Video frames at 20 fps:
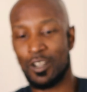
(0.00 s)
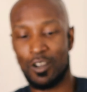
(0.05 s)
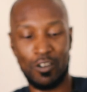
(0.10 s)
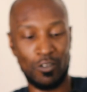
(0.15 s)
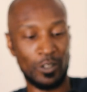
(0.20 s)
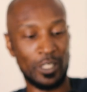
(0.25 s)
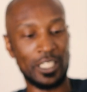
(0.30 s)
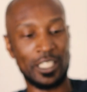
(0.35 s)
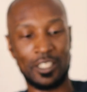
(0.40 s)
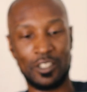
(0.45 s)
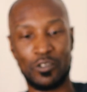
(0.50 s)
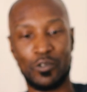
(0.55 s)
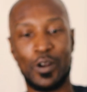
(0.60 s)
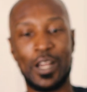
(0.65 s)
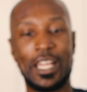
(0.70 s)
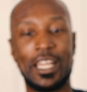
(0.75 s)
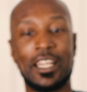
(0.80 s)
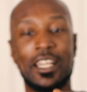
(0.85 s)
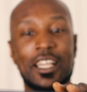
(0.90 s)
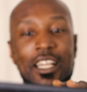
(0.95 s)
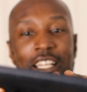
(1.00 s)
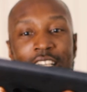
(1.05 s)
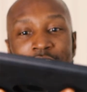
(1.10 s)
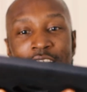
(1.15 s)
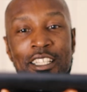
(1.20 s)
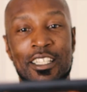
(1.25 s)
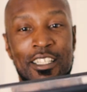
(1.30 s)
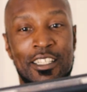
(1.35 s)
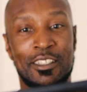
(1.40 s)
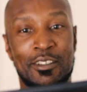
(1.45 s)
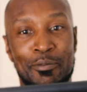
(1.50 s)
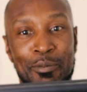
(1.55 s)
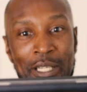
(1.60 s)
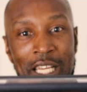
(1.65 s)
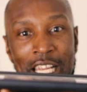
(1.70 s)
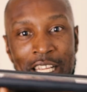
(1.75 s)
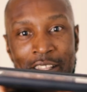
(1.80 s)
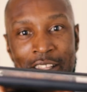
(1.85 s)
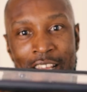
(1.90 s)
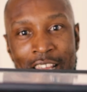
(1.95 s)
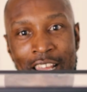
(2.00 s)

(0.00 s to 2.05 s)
oh, this is great. It'd be like